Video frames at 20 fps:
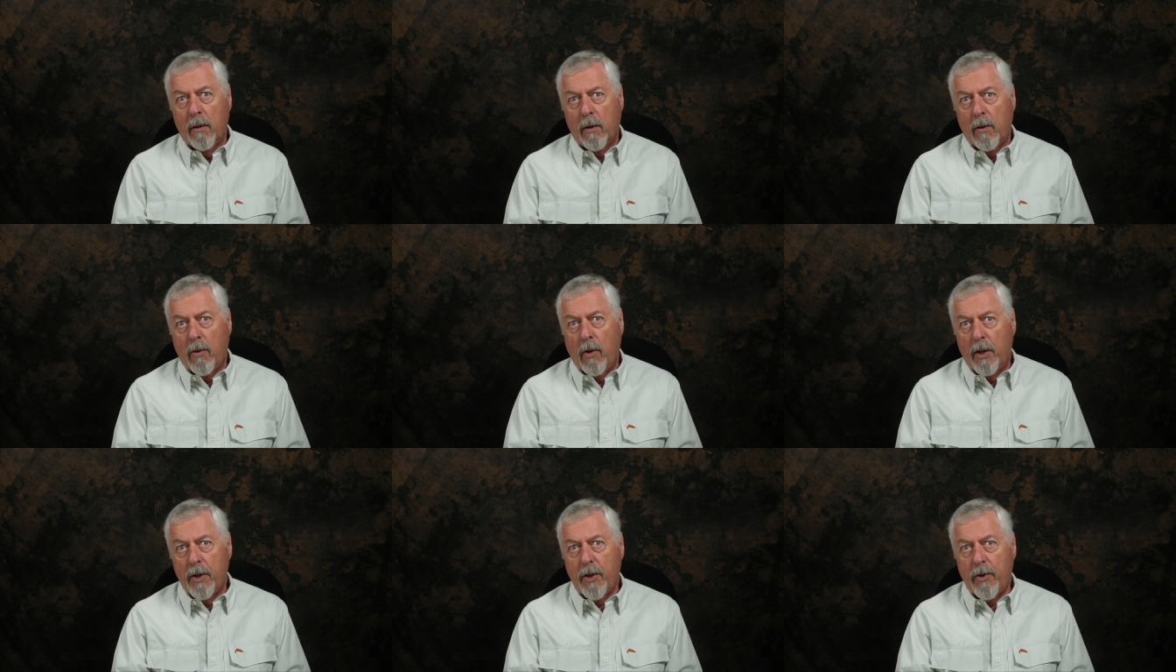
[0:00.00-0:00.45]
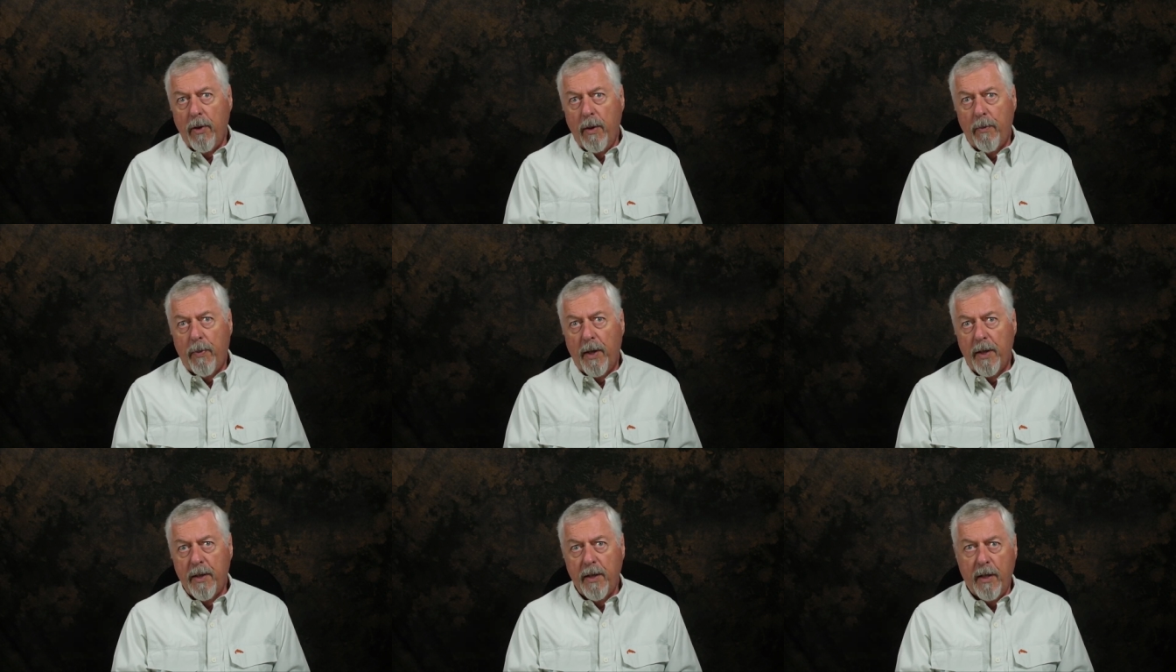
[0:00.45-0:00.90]
Cross-stream
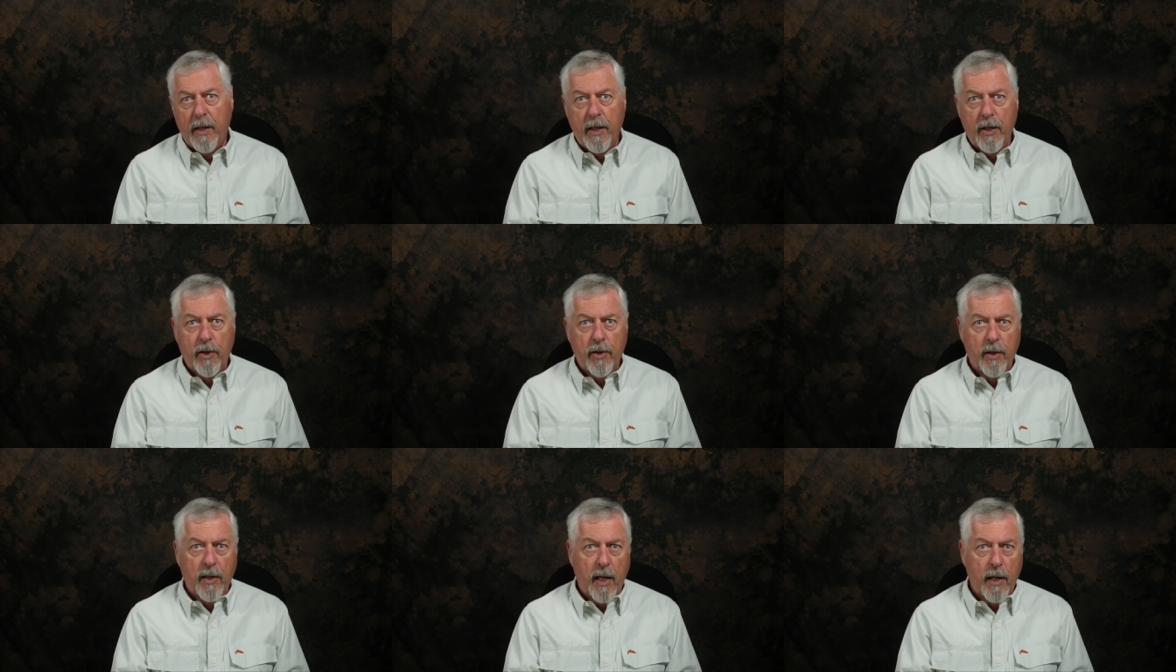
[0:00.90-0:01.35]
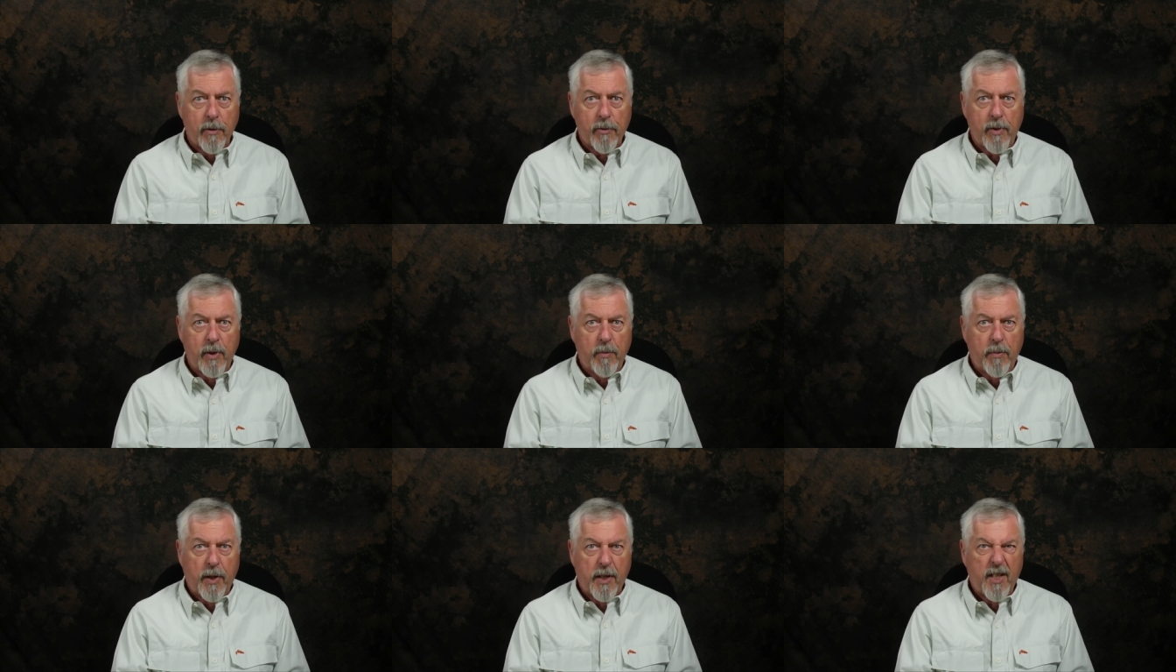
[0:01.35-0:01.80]
presentation,
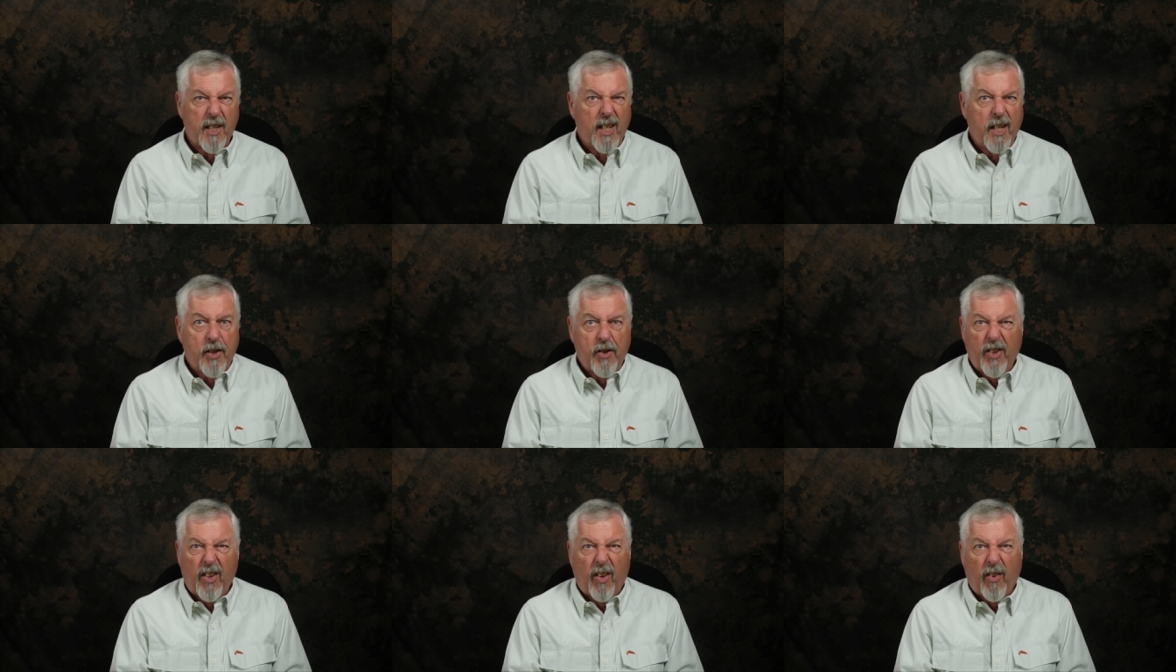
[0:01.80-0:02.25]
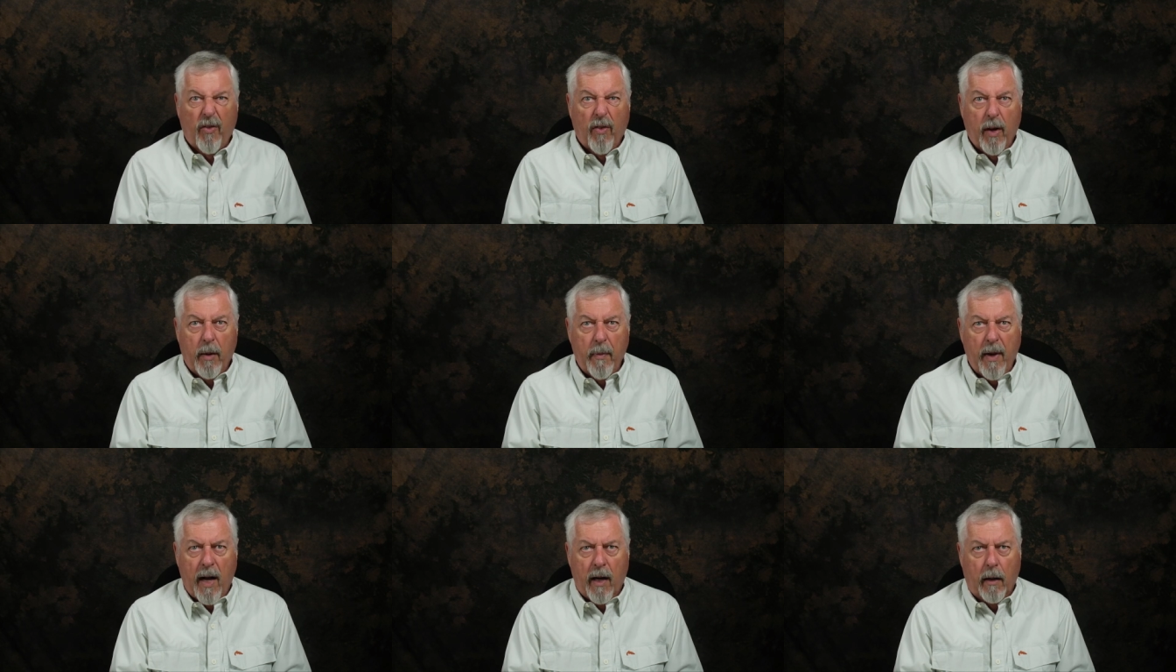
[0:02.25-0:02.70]
downstream presentation doesn't
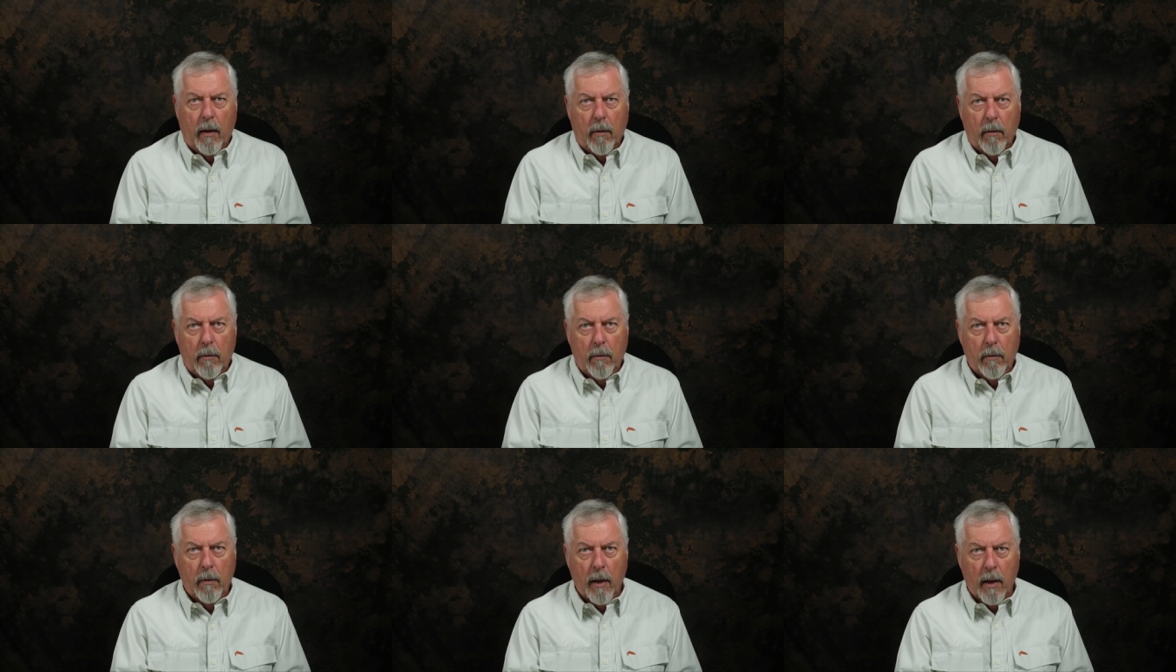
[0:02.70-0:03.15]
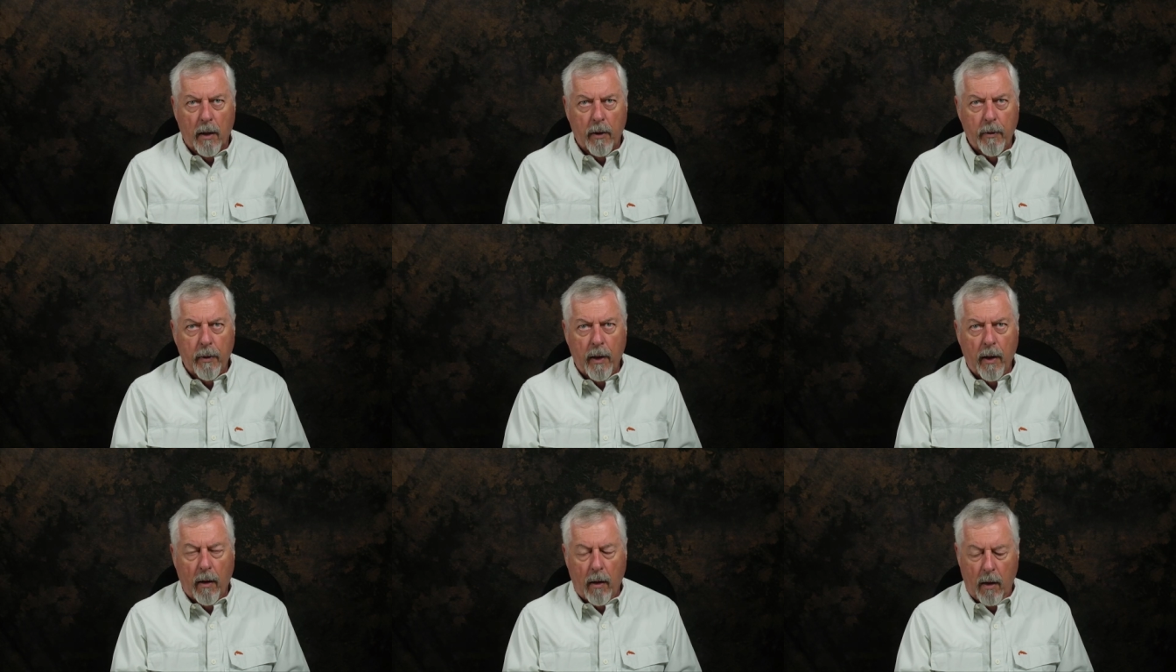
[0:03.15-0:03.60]
really matter. It'll do
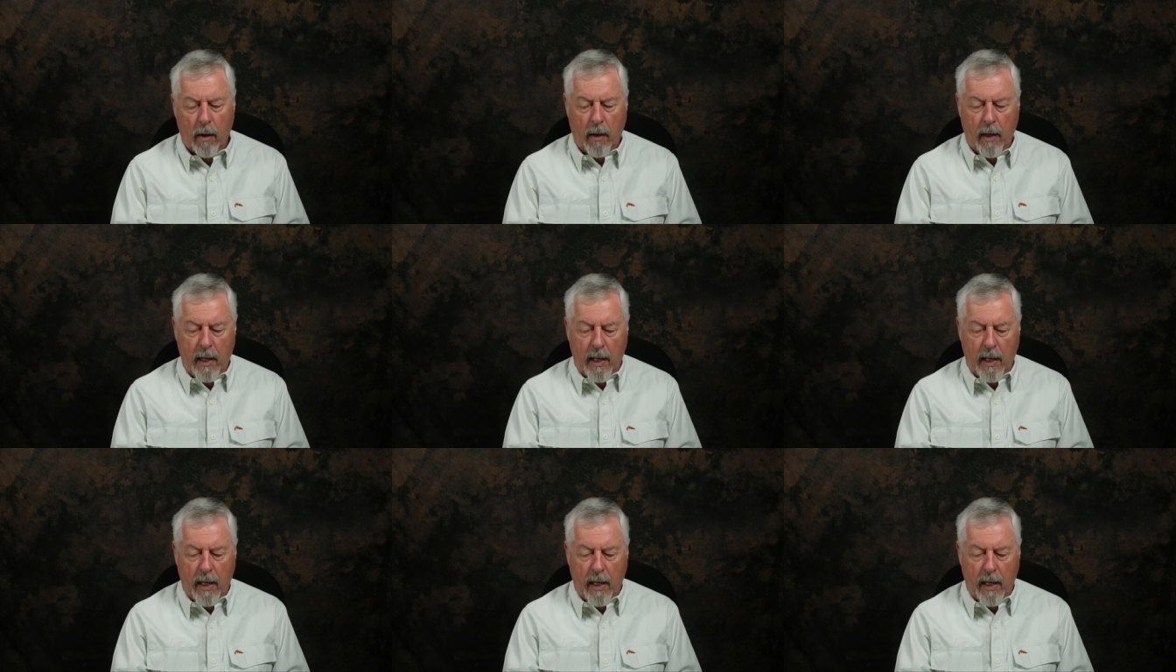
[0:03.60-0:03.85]
it all.